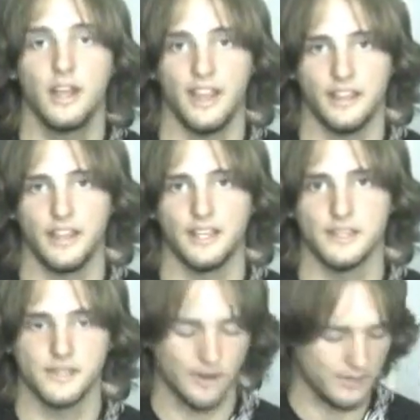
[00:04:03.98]
and then it
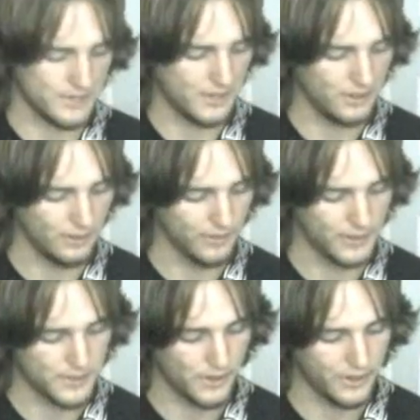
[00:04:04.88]
starts all over.
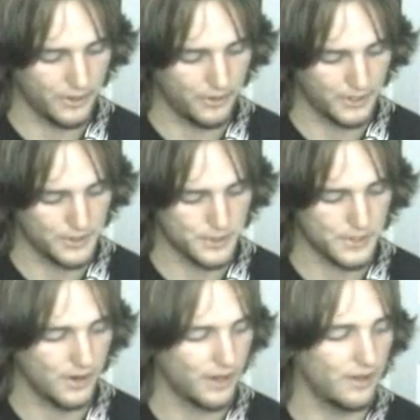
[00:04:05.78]
So all you're doing is you're
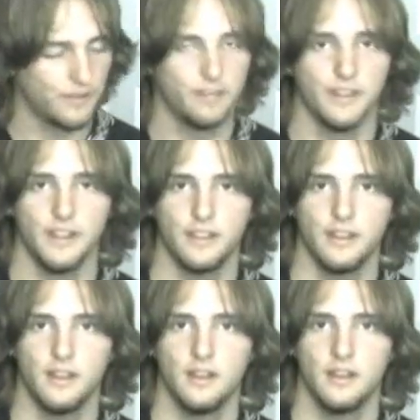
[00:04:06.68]
starting on the fifth,
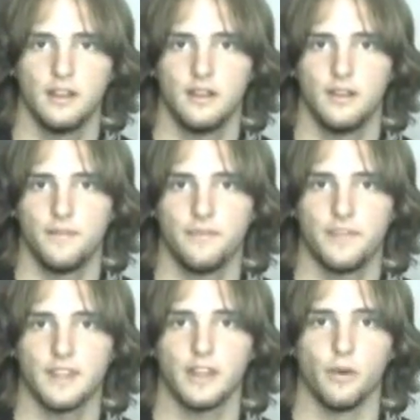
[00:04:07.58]

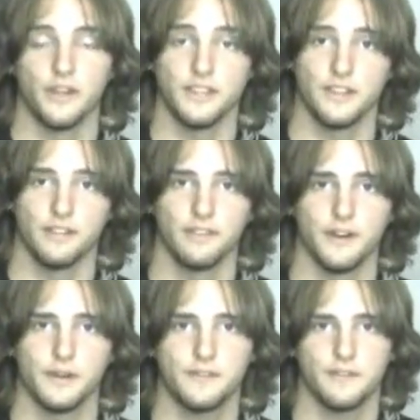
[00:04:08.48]
going to the
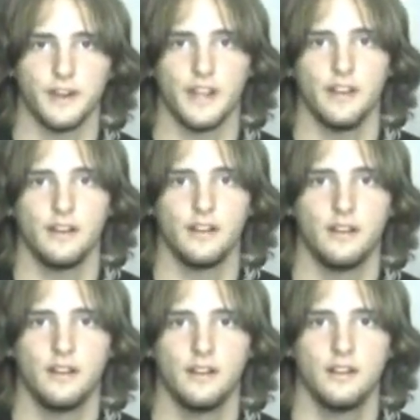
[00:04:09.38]
first fret,
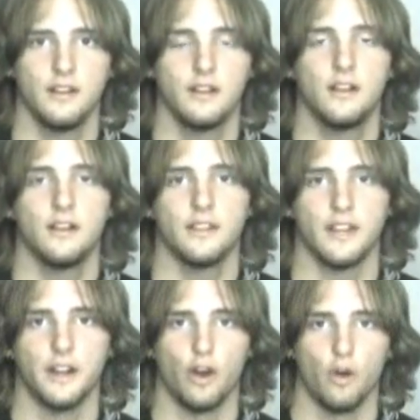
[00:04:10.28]

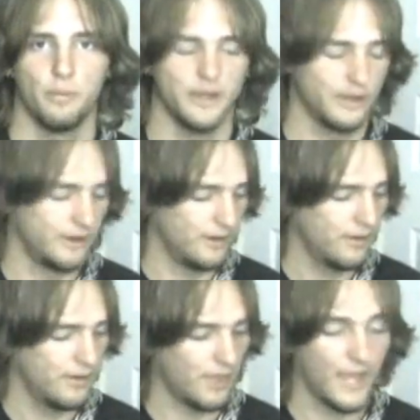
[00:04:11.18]
then open,
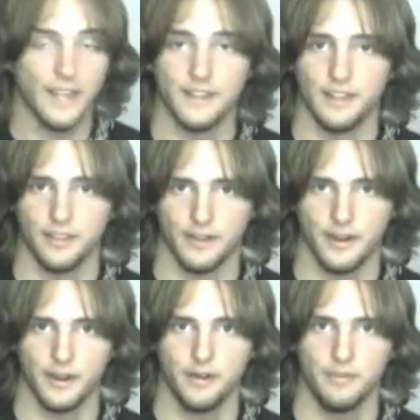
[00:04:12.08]
and then
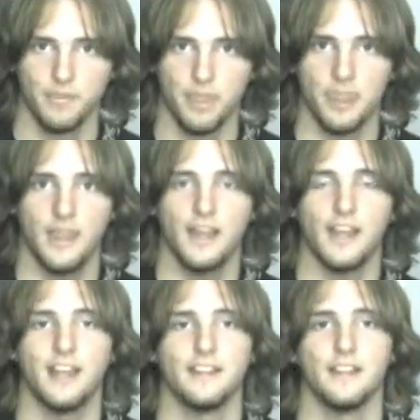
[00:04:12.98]
third.
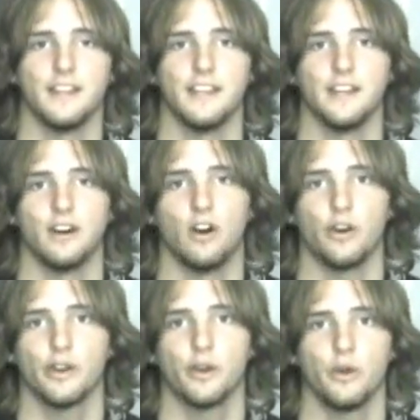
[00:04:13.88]
And then
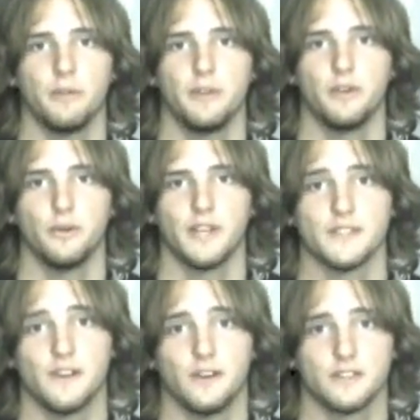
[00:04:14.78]
all you're going to be doing is
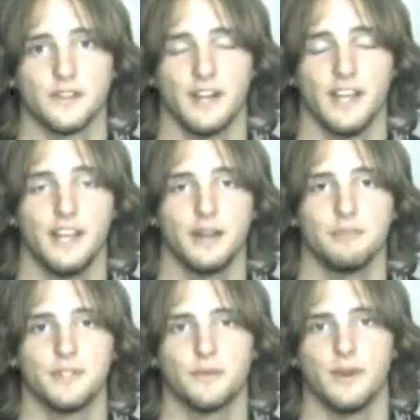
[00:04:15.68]
alternating
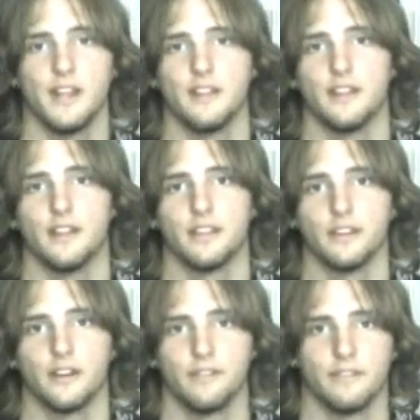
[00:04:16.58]
between the
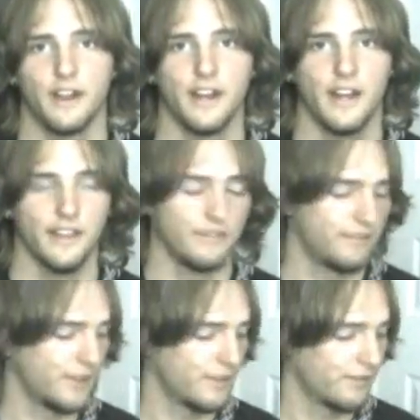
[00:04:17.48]
third fret and the
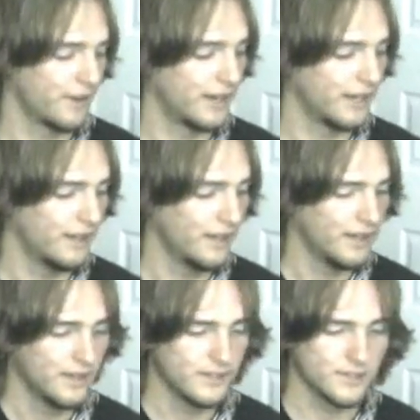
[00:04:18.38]
fifth fret.
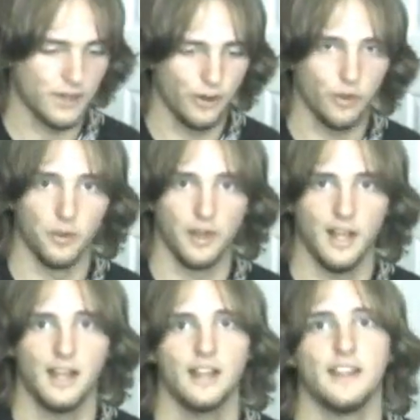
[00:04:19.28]
So
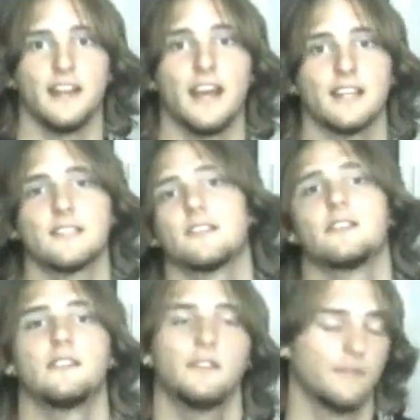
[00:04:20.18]
the
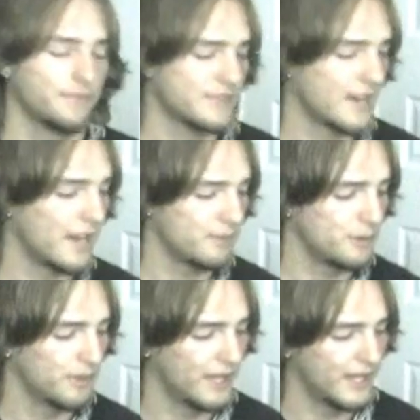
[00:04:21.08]
next time you
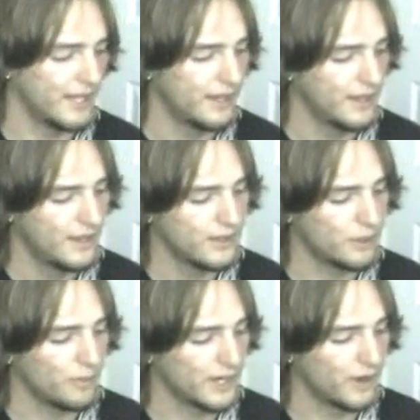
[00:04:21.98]
play it,
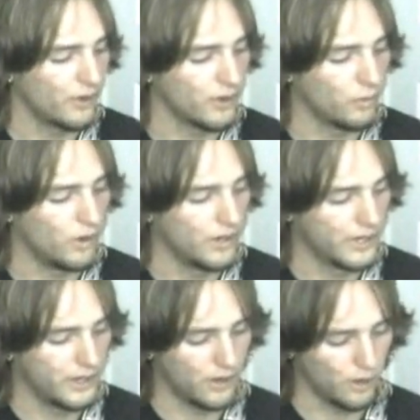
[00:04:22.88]
you'll be going
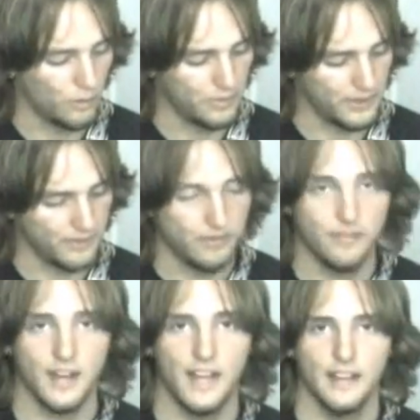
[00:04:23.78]
1, open,
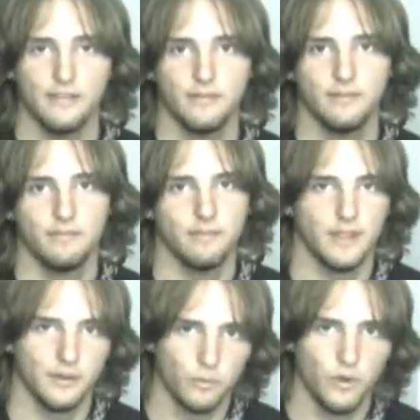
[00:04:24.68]
5,
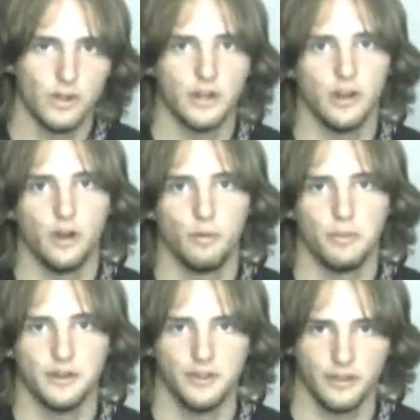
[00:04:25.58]
then 1,
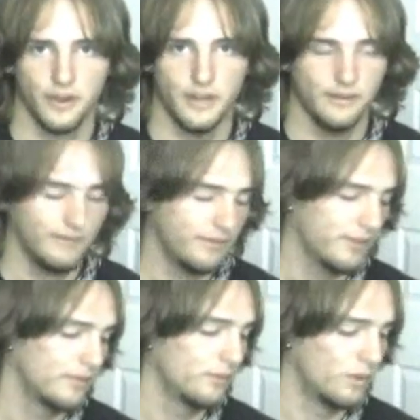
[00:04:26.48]
open, 3,
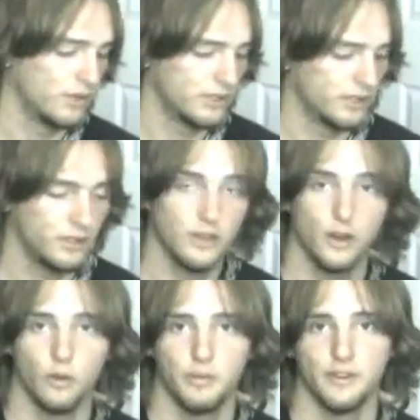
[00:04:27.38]
1,
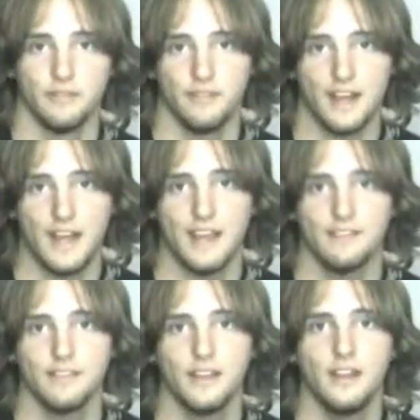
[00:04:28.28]
open, 5.